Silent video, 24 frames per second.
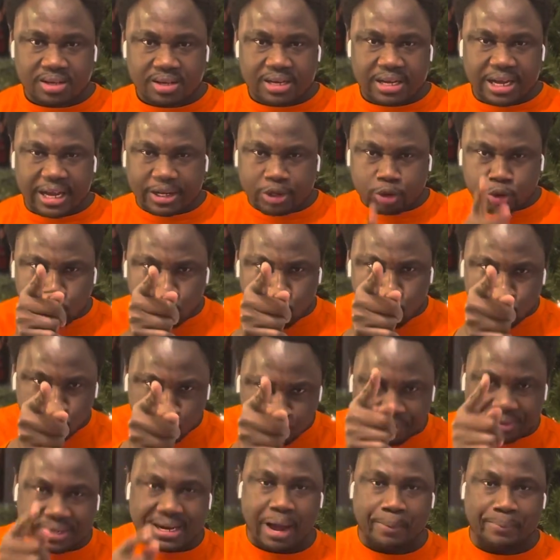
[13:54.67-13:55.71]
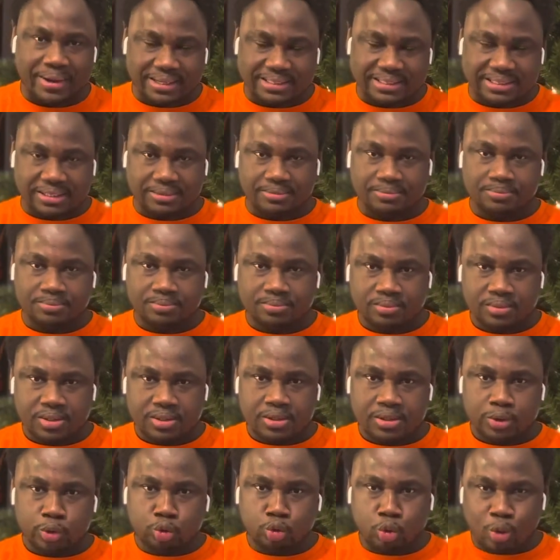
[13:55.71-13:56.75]
And you could be that person.
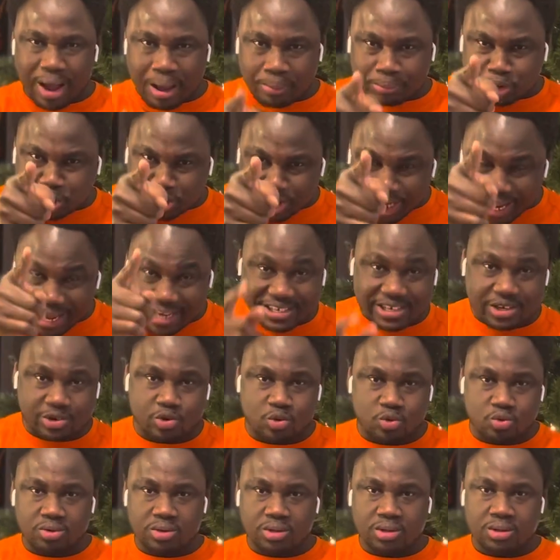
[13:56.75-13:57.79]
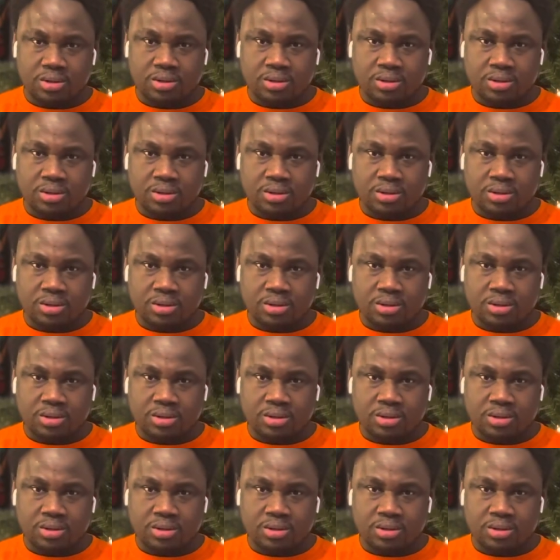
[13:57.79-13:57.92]
So I'm charging you.